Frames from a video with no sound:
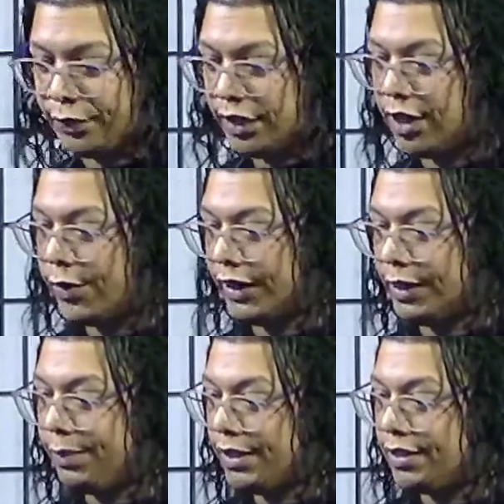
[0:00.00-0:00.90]
All right,
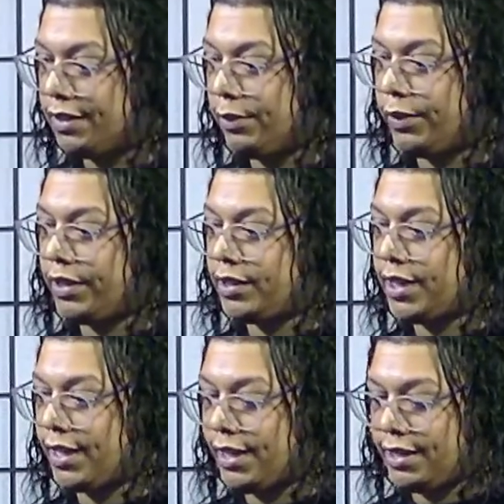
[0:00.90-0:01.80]
let me see what else
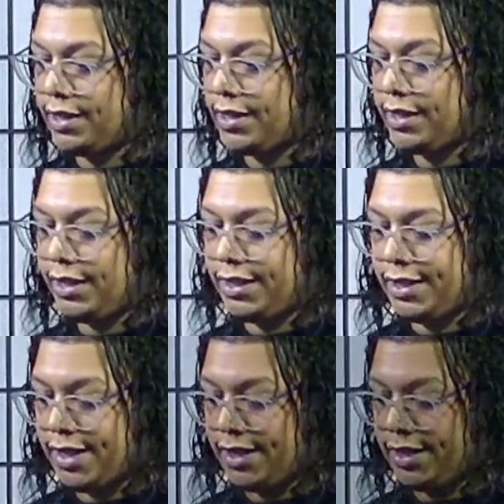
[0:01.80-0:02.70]
I can
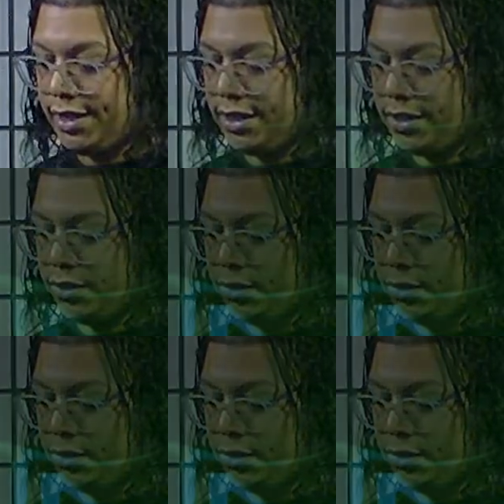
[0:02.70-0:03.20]
get into.